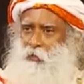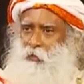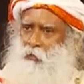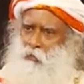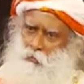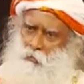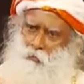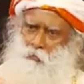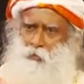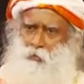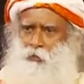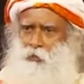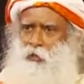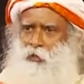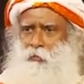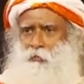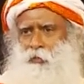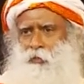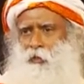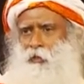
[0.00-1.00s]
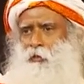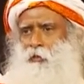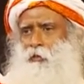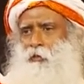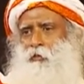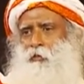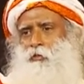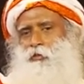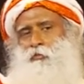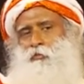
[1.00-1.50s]
or to prove something?
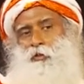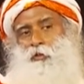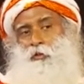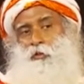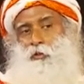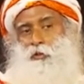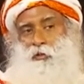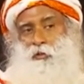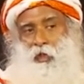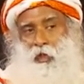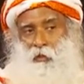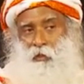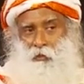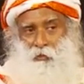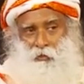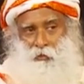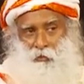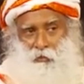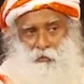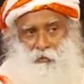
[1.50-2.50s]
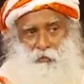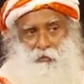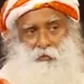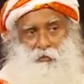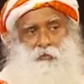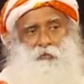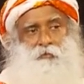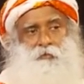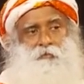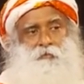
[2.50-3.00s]
You must decide this.